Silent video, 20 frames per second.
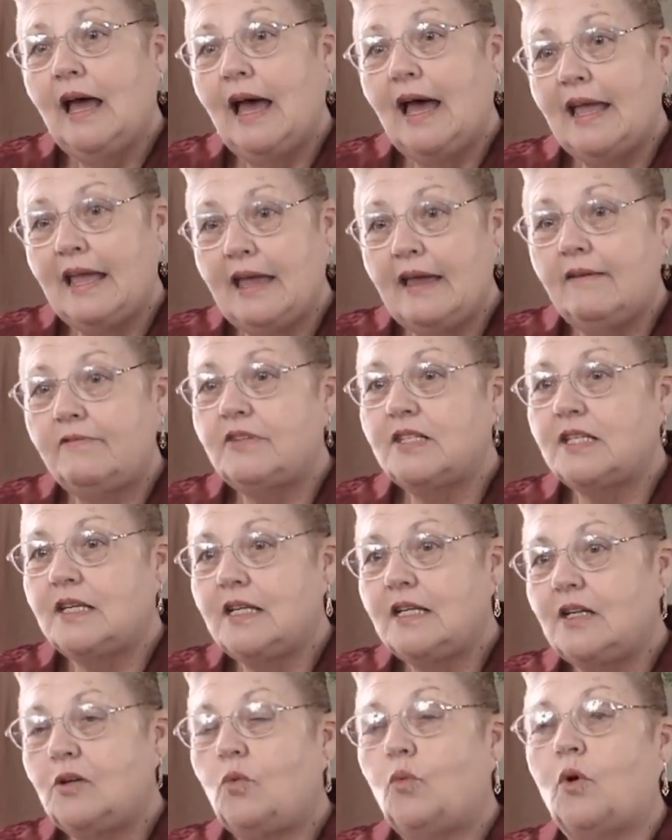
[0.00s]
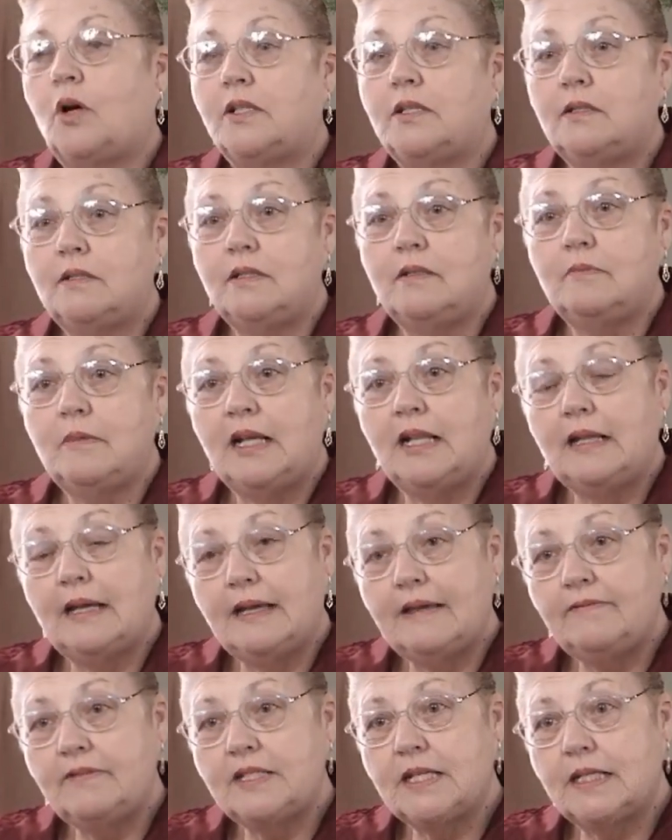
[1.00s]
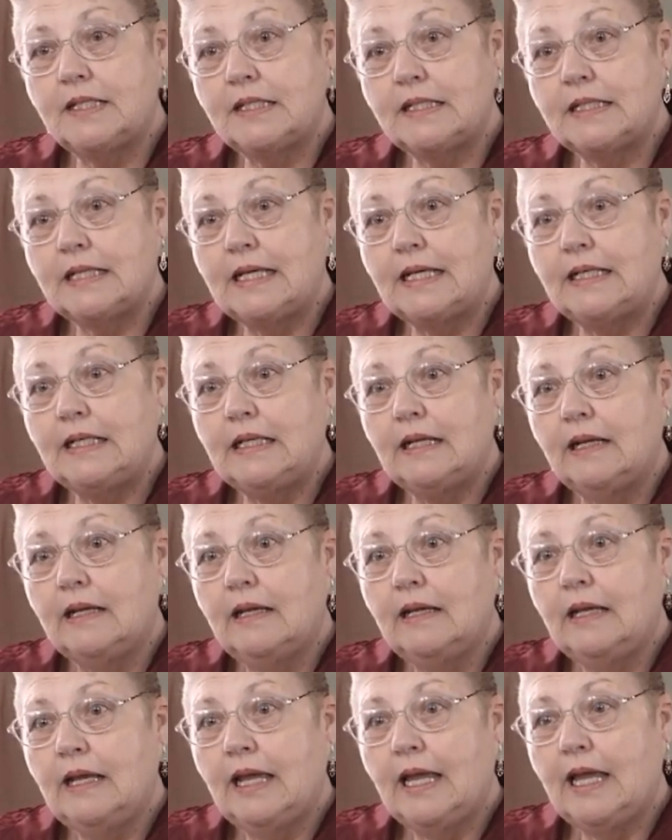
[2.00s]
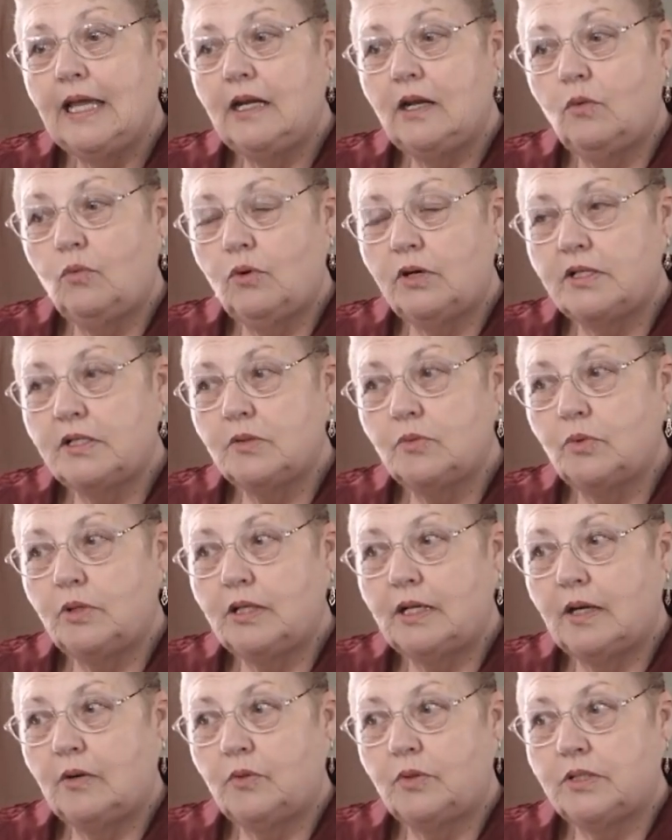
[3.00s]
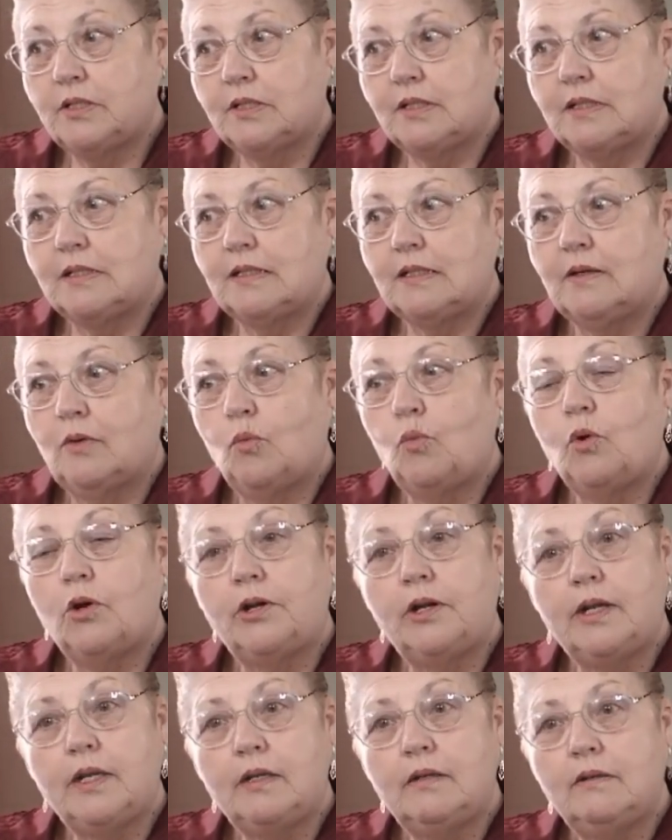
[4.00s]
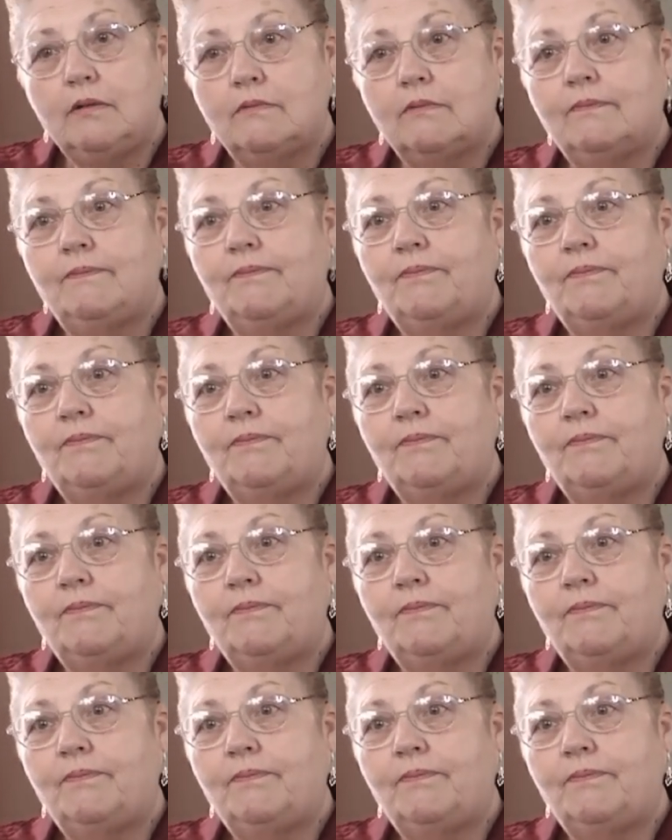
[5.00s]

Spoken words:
I have seen it once in my life since then, and it was when I was worried